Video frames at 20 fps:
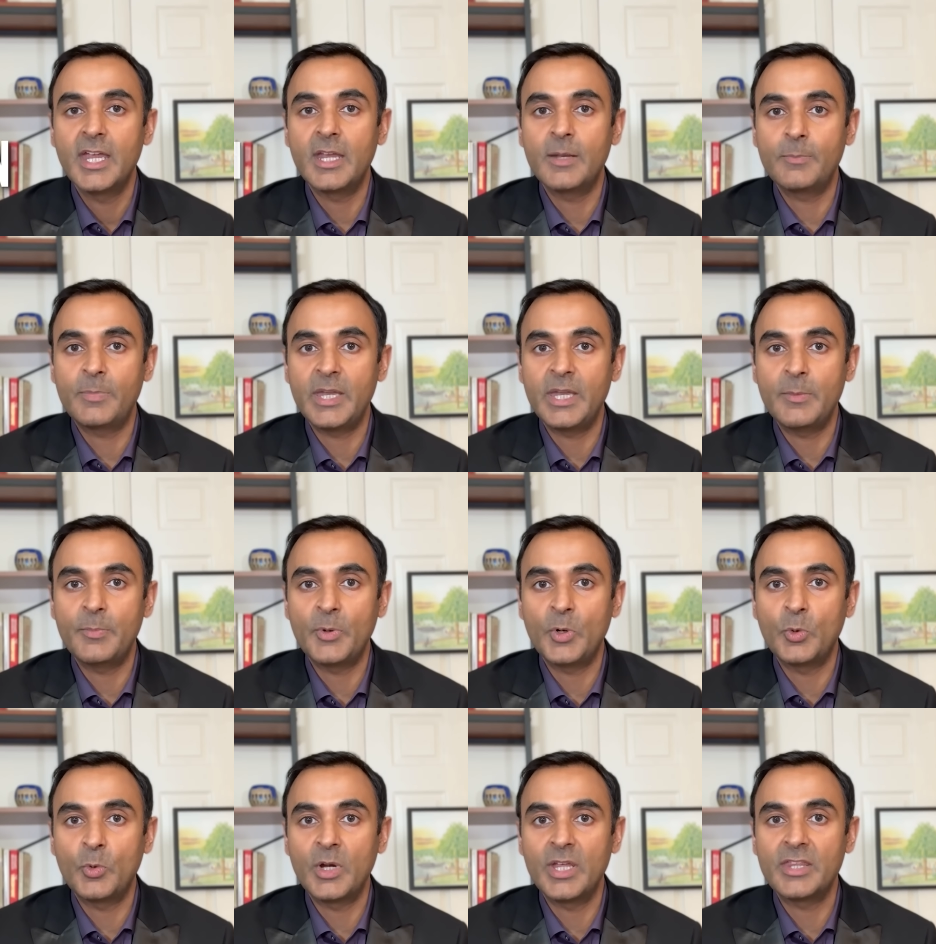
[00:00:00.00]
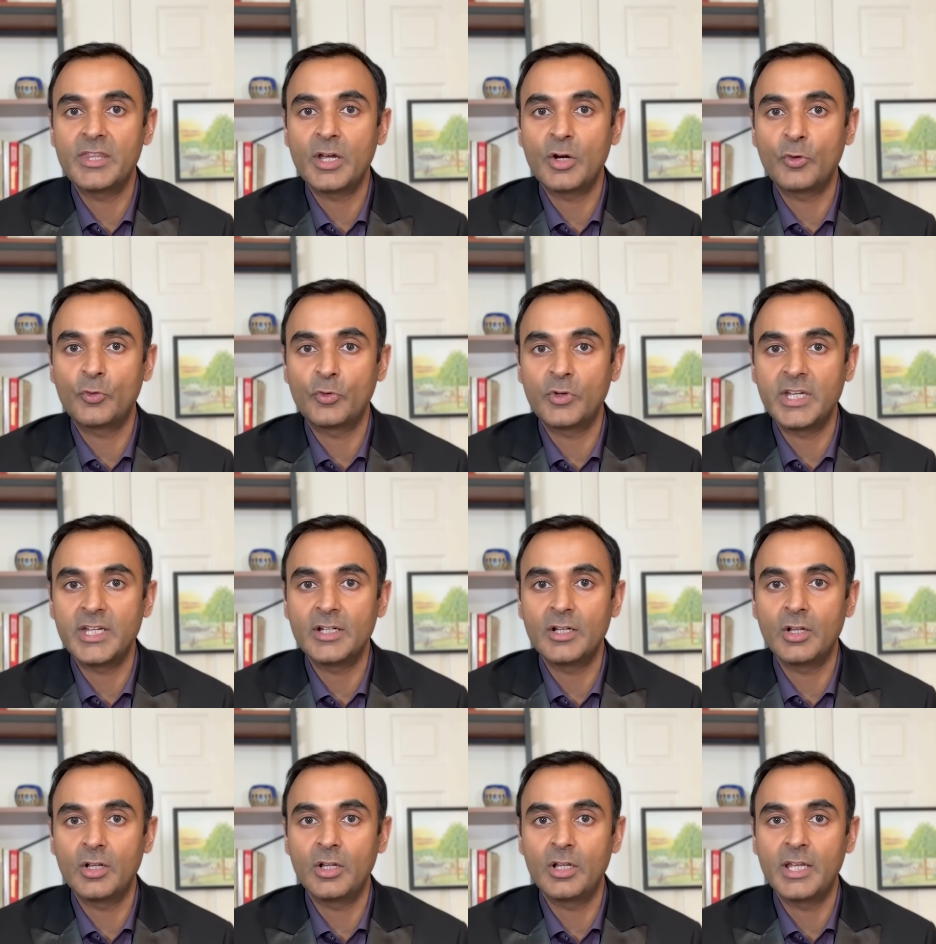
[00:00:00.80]
in people with
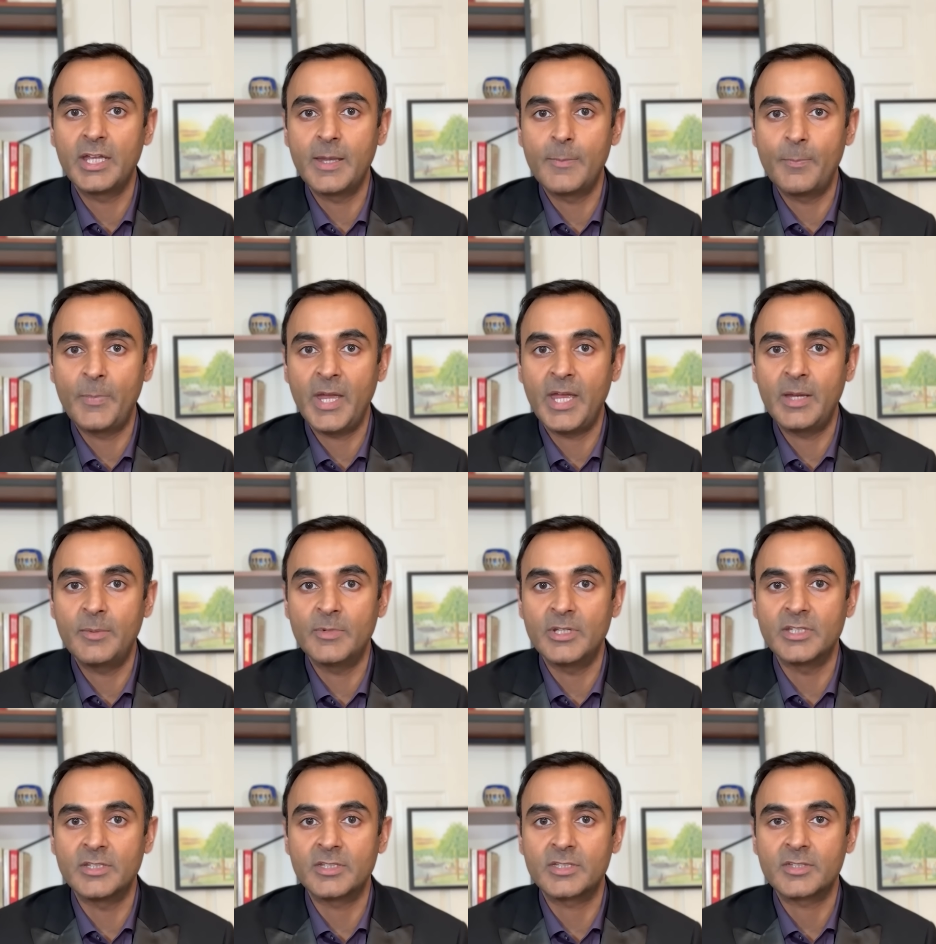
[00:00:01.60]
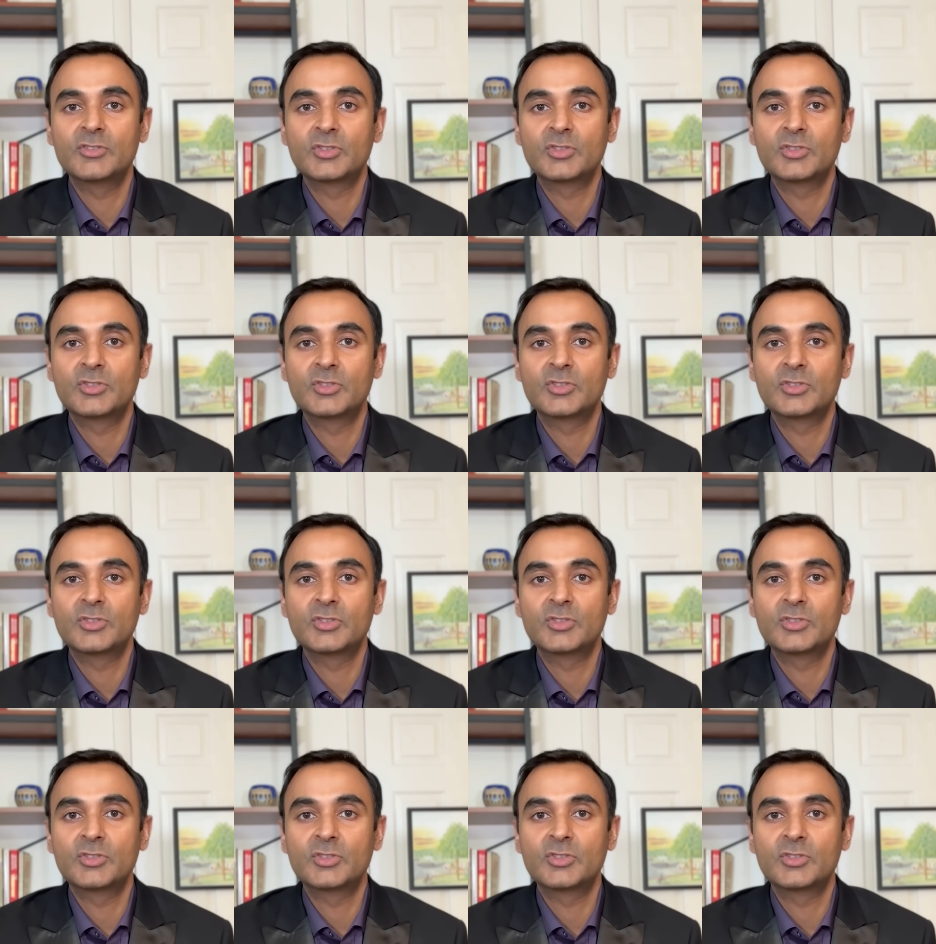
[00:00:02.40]
renal impairment.